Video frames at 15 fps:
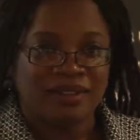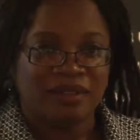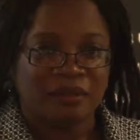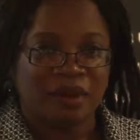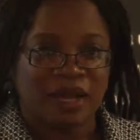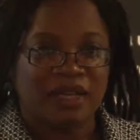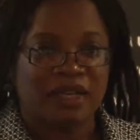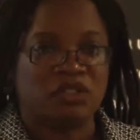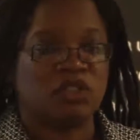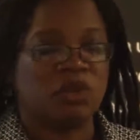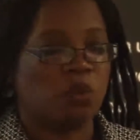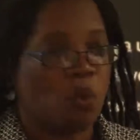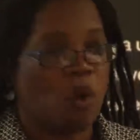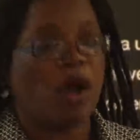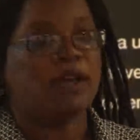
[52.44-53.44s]
right? And so
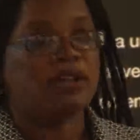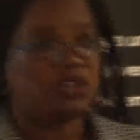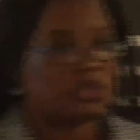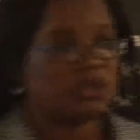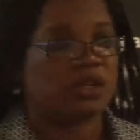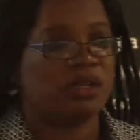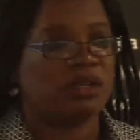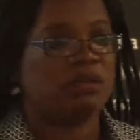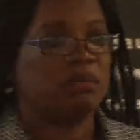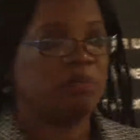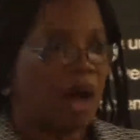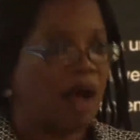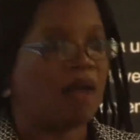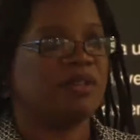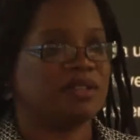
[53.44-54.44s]
why should
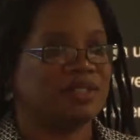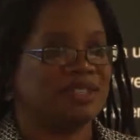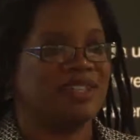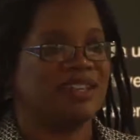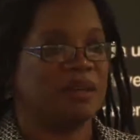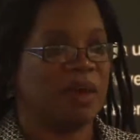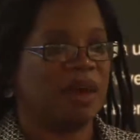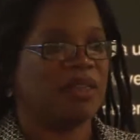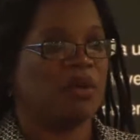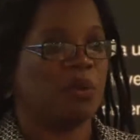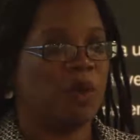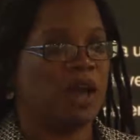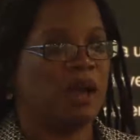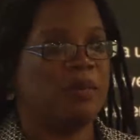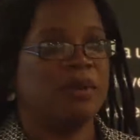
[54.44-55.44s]
policy about the
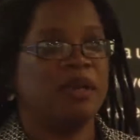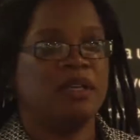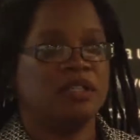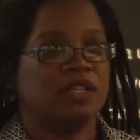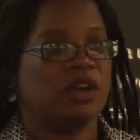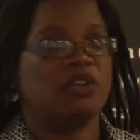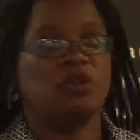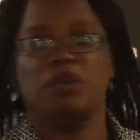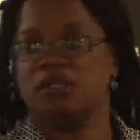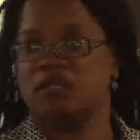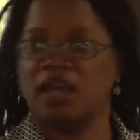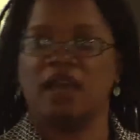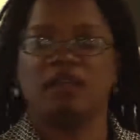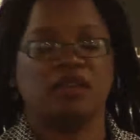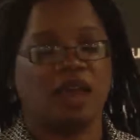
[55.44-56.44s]
web tell you
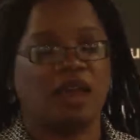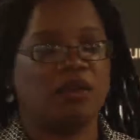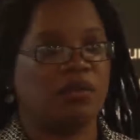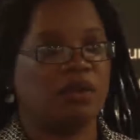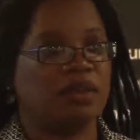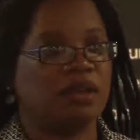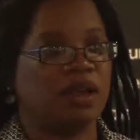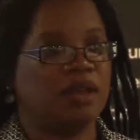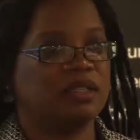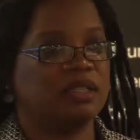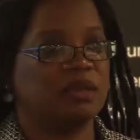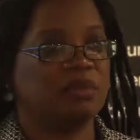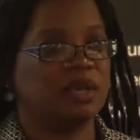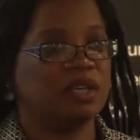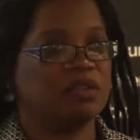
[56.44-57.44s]
exactly how to run the
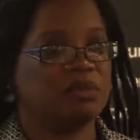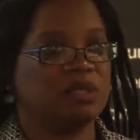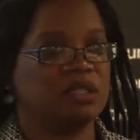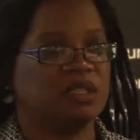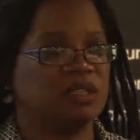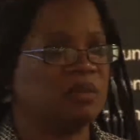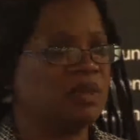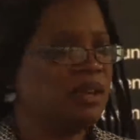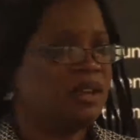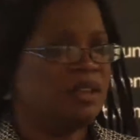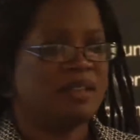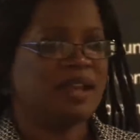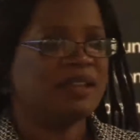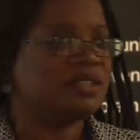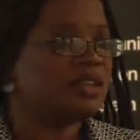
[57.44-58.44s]
content management system?
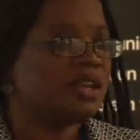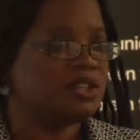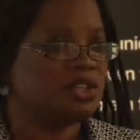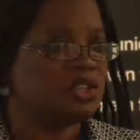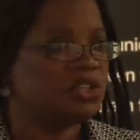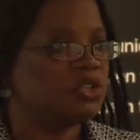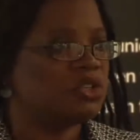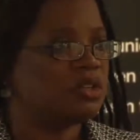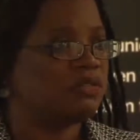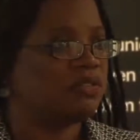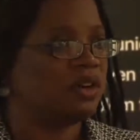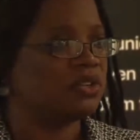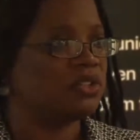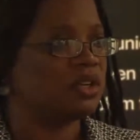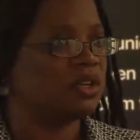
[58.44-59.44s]
That's an execution
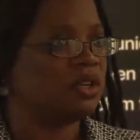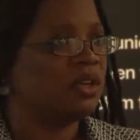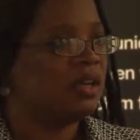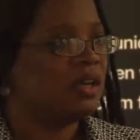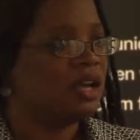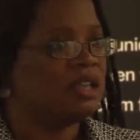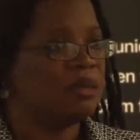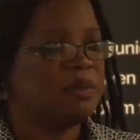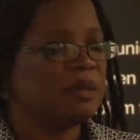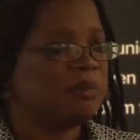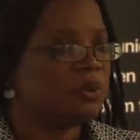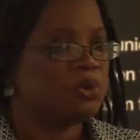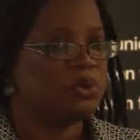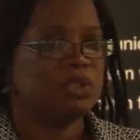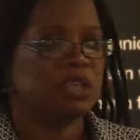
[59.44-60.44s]
function. And the
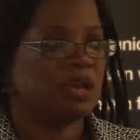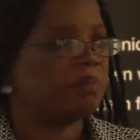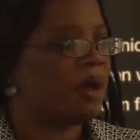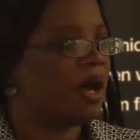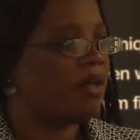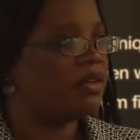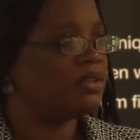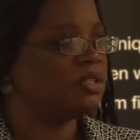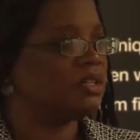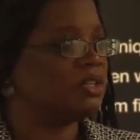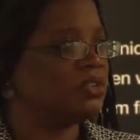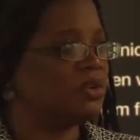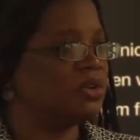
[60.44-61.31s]
people who set policy in your